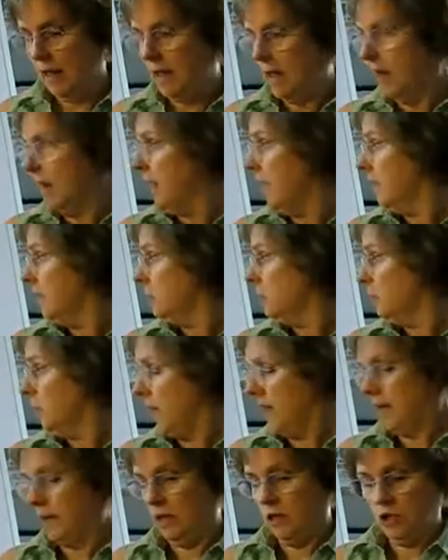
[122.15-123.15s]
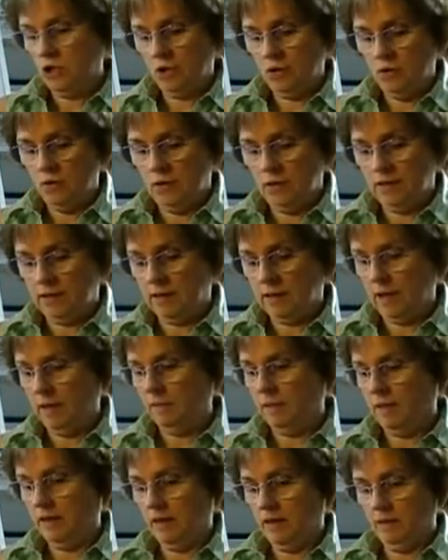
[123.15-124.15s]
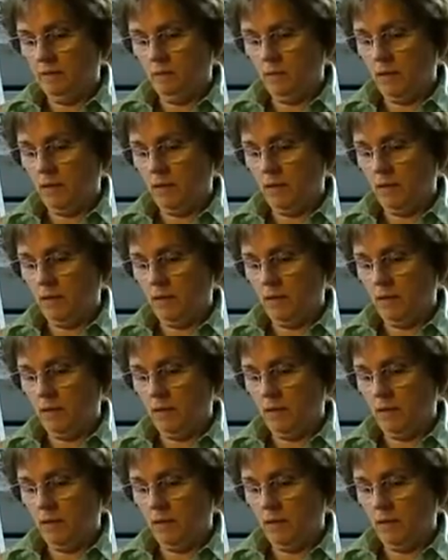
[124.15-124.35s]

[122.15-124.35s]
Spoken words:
And we can do the same thing